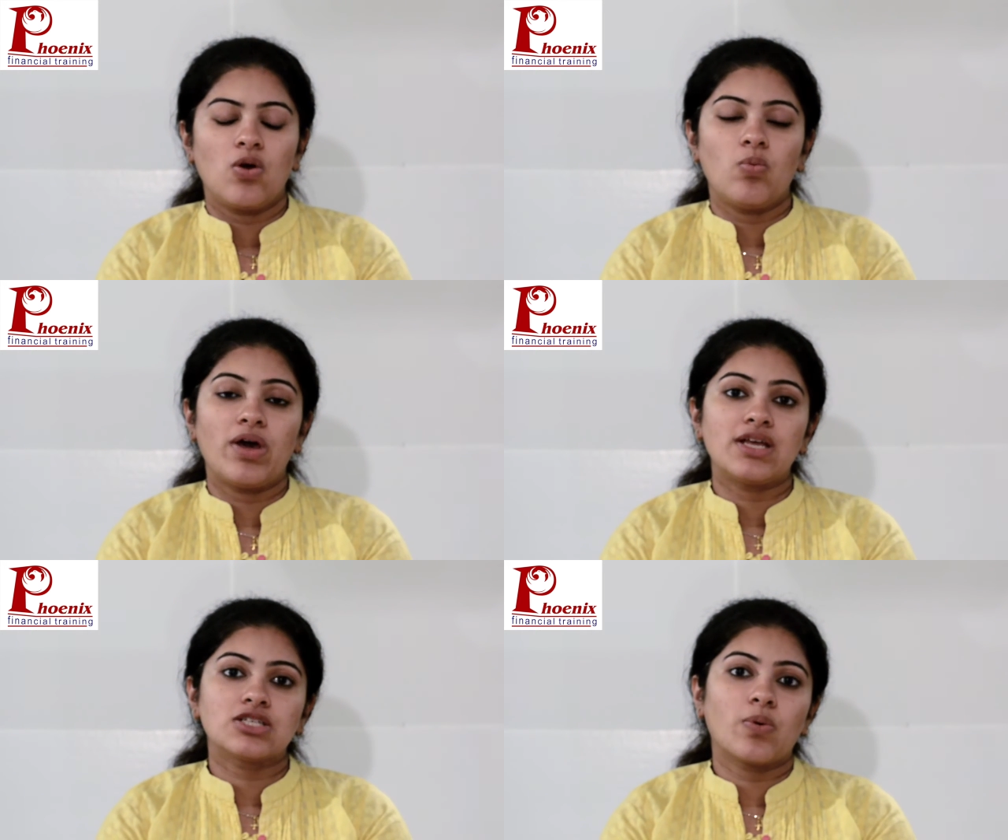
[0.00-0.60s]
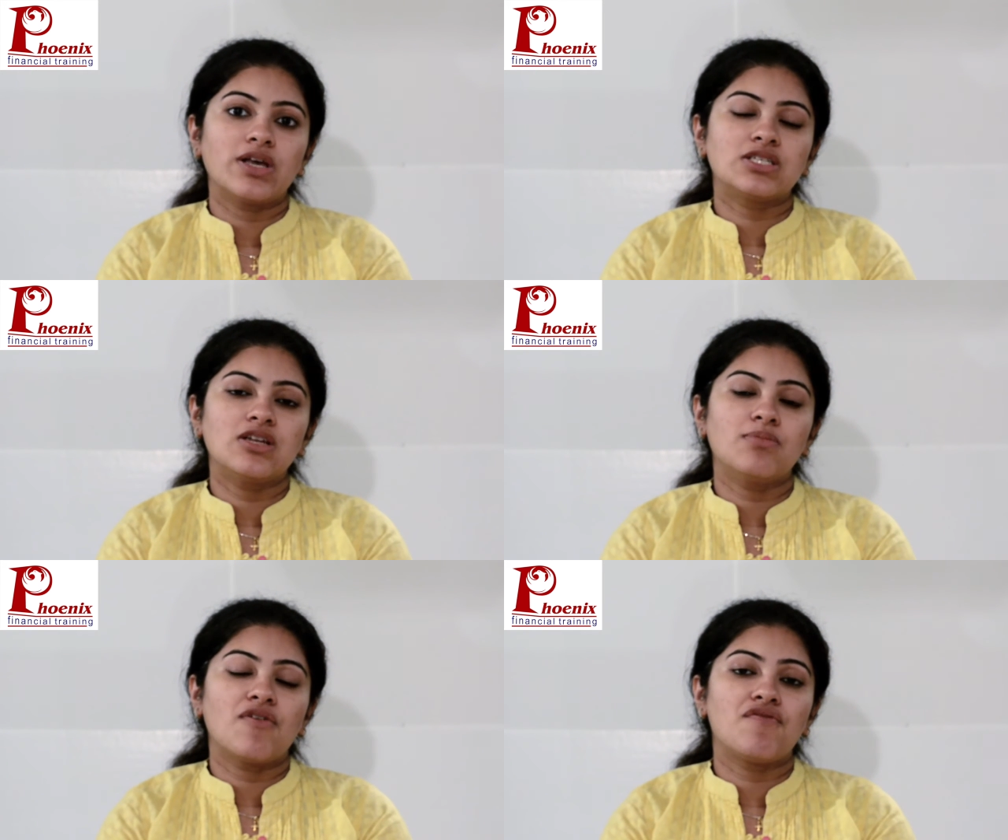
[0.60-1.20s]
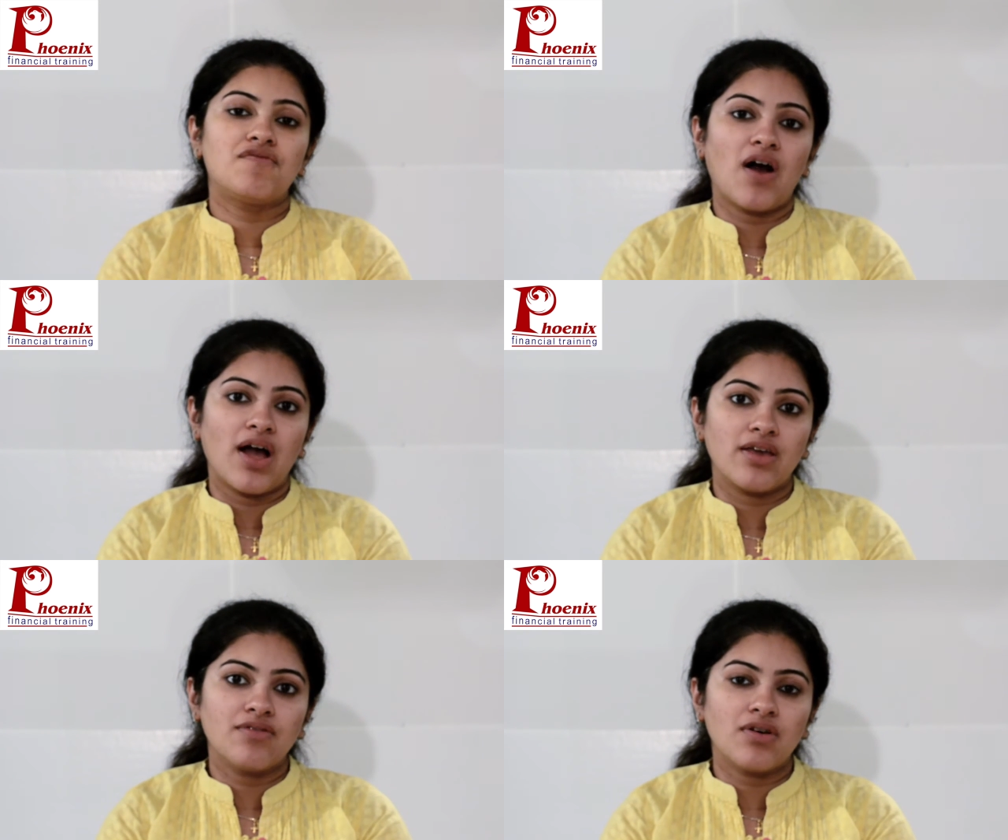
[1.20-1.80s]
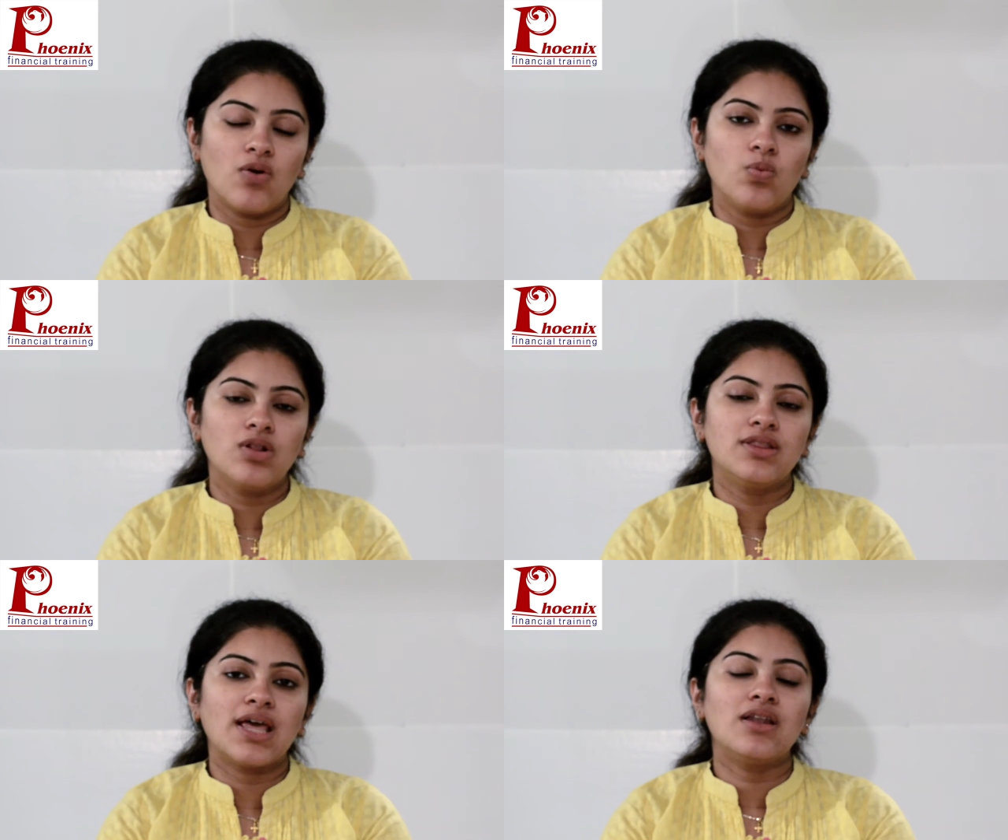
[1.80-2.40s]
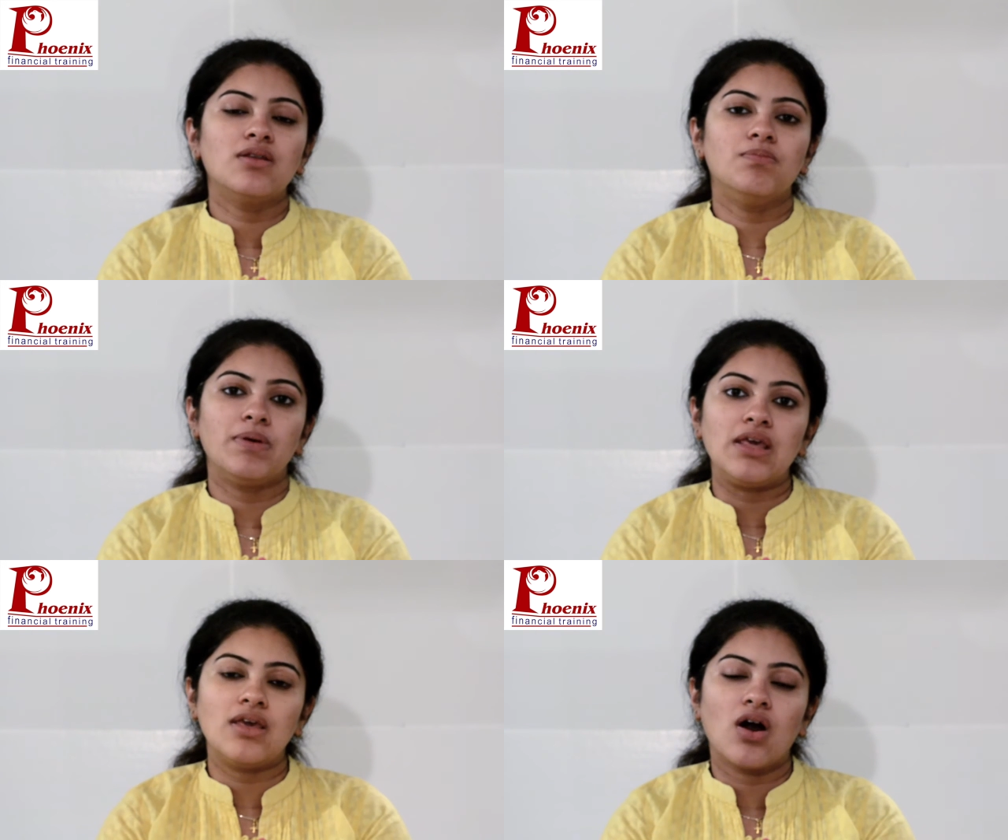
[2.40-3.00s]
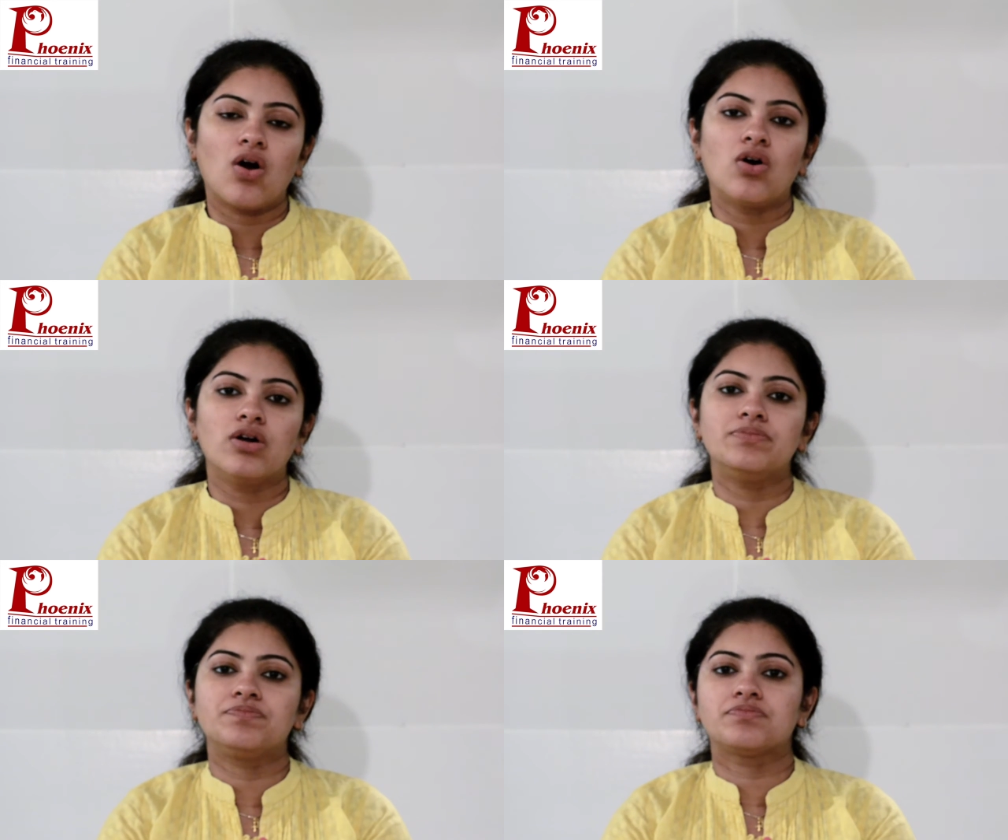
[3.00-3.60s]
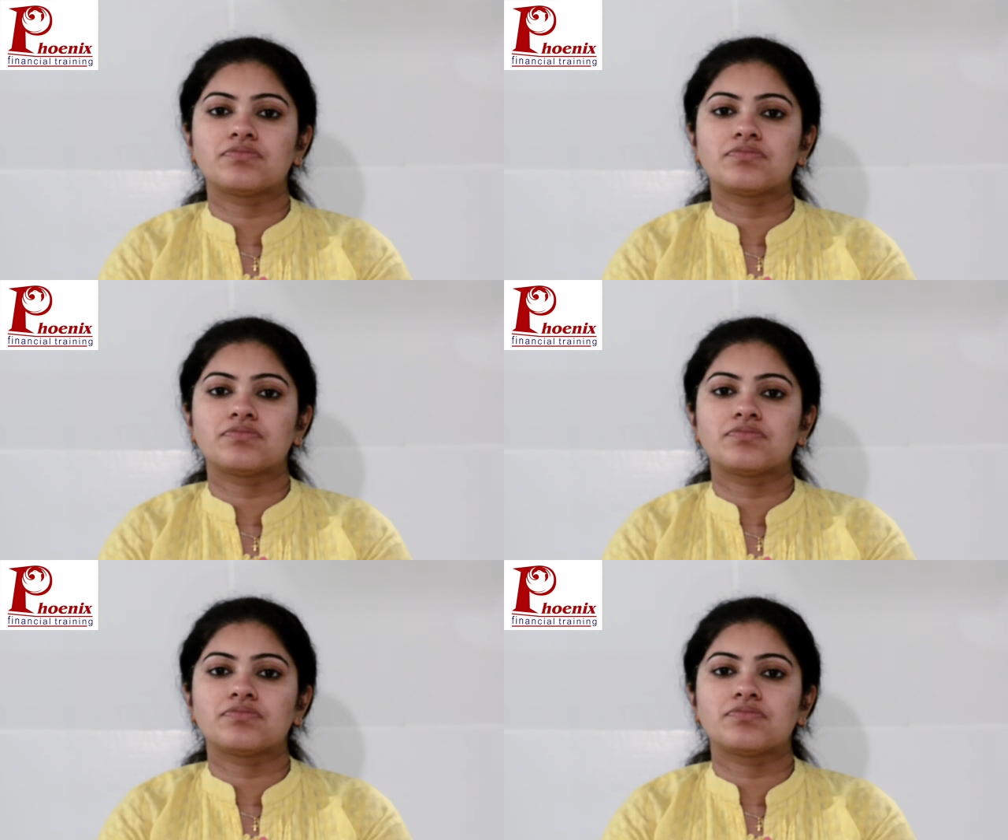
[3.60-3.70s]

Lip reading: Whereas question number 5 will then be on